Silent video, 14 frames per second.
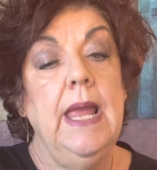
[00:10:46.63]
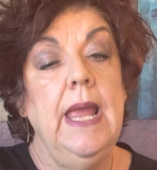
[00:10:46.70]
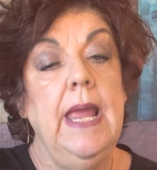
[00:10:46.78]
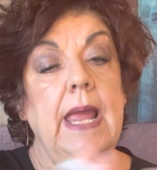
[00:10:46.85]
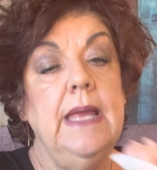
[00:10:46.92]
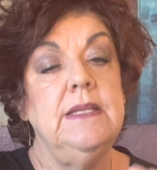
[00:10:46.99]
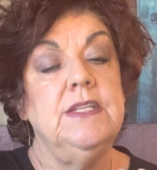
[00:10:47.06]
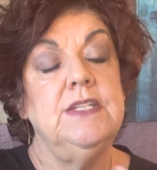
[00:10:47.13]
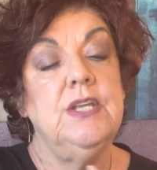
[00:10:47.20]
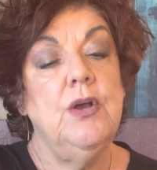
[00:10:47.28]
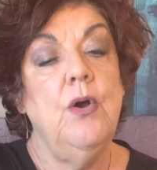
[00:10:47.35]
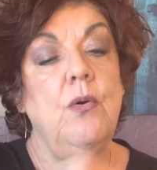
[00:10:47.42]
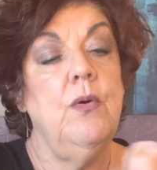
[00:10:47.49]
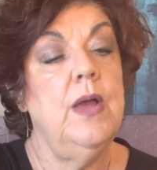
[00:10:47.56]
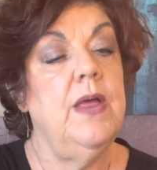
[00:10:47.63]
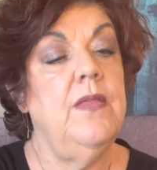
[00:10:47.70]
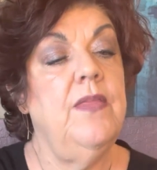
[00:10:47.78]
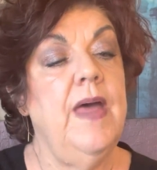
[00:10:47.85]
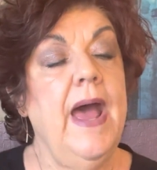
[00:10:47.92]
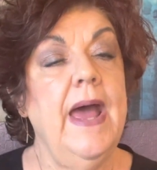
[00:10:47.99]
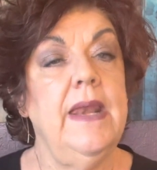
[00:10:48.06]
And so
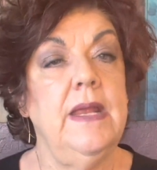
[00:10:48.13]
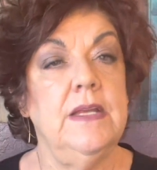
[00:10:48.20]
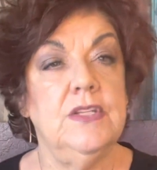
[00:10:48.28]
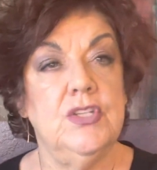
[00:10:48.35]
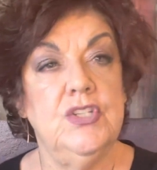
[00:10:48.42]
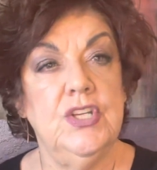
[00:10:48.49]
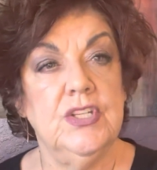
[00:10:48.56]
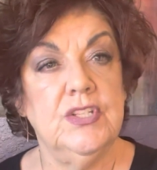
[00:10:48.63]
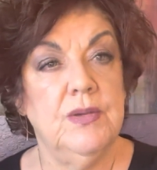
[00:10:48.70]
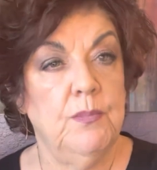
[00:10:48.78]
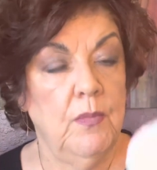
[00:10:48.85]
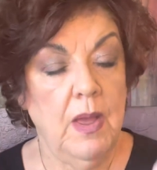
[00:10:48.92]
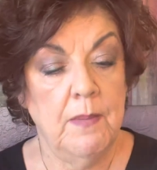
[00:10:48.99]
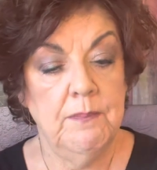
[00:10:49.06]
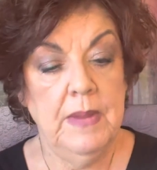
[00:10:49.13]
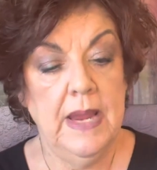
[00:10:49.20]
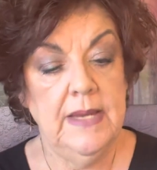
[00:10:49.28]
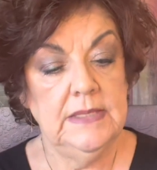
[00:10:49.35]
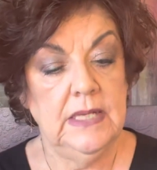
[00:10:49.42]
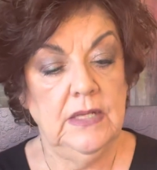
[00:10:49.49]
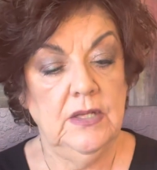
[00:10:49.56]
that is just
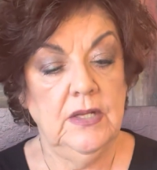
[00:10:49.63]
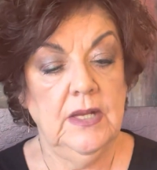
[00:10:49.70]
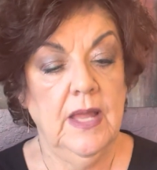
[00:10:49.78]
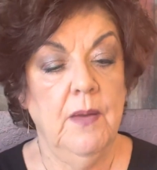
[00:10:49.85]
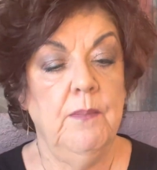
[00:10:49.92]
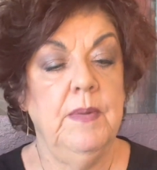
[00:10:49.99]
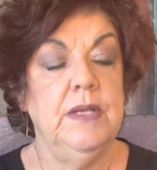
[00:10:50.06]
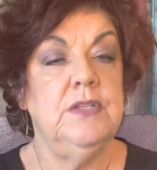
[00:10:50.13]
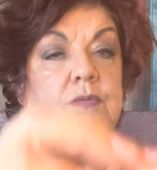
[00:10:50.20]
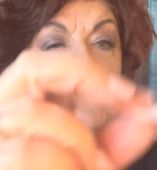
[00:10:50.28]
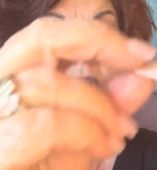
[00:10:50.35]
amazing. Look how much we